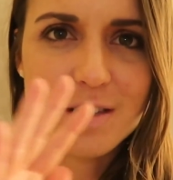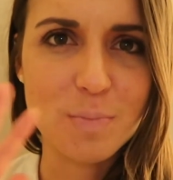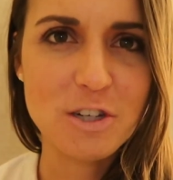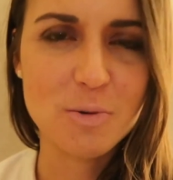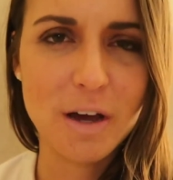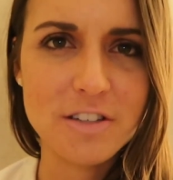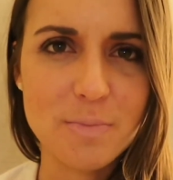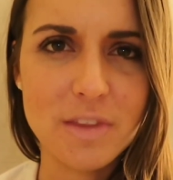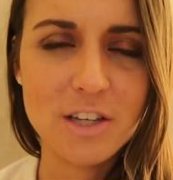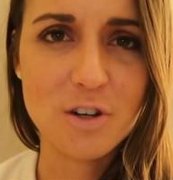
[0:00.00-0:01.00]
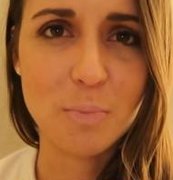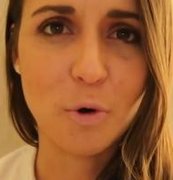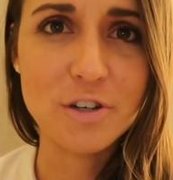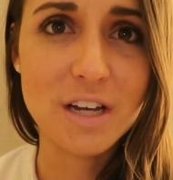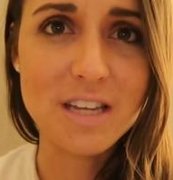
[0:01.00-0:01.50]
especially about some things that are
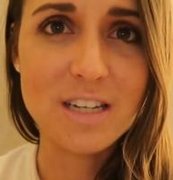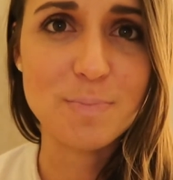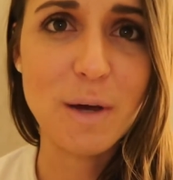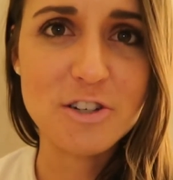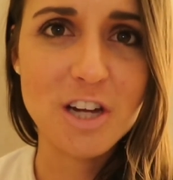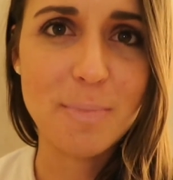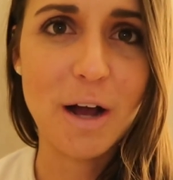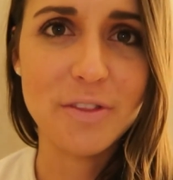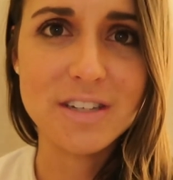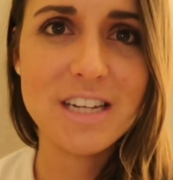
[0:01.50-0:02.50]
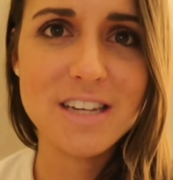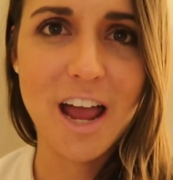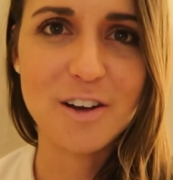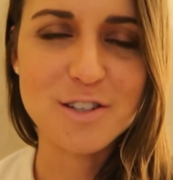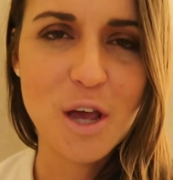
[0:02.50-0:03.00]
important to us, and especially about the
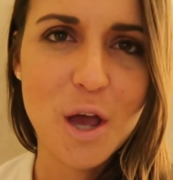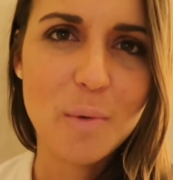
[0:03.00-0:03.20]
details,